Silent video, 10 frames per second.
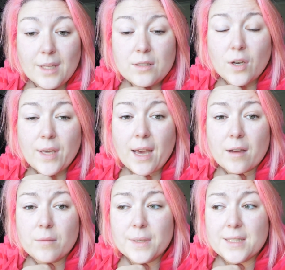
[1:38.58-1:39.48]
so
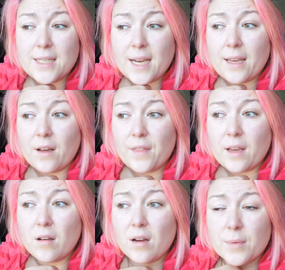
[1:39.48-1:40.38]
yeah, but today I
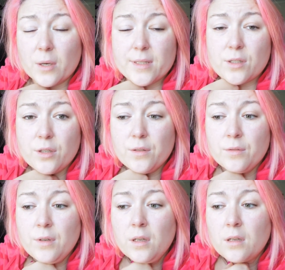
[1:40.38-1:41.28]
think I'm going
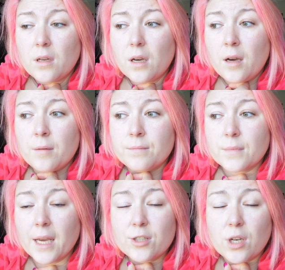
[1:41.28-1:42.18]
to um,
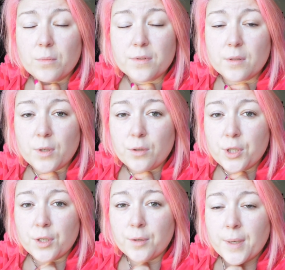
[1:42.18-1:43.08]
catch up with some
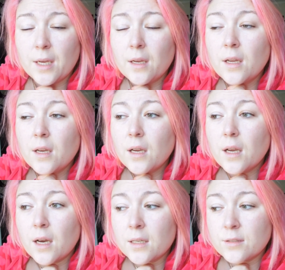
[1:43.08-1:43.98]
YouTube
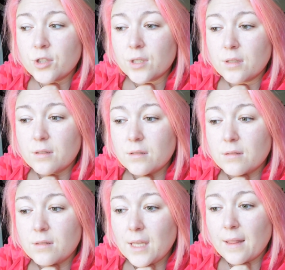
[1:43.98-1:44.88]
and just
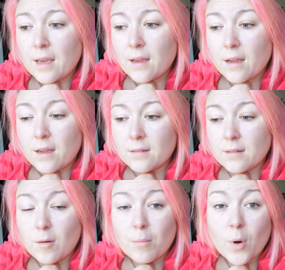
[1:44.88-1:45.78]
sit there and
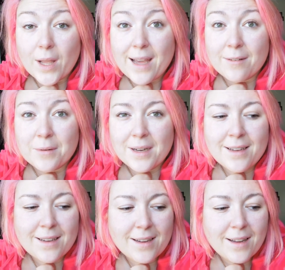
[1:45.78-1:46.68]
mong
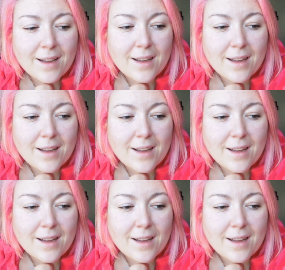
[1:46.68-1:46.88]
out.